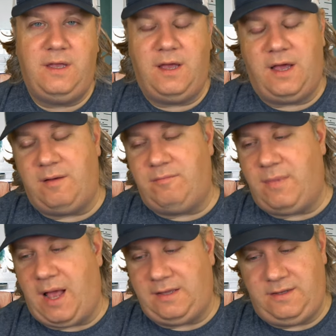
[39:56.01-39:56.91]
Um,
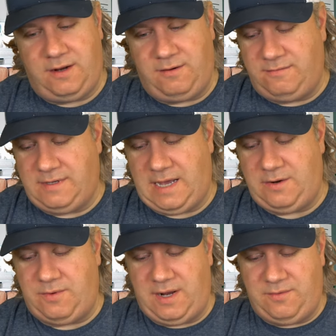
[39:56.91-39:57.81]
you know, I
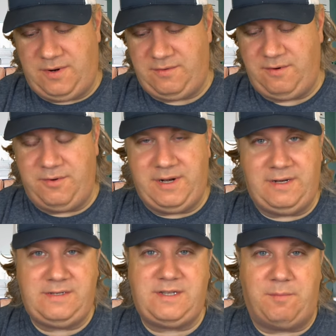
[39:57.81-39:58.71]
don't I don't want to
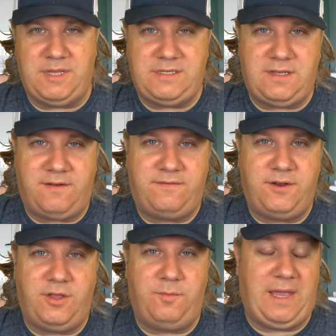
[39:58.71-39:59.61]
ruin some of the stuff for
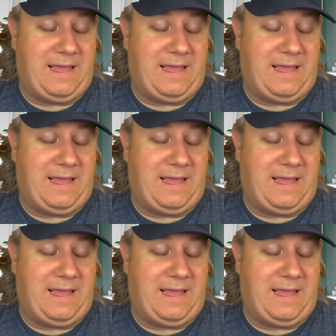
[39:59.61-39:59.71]
you.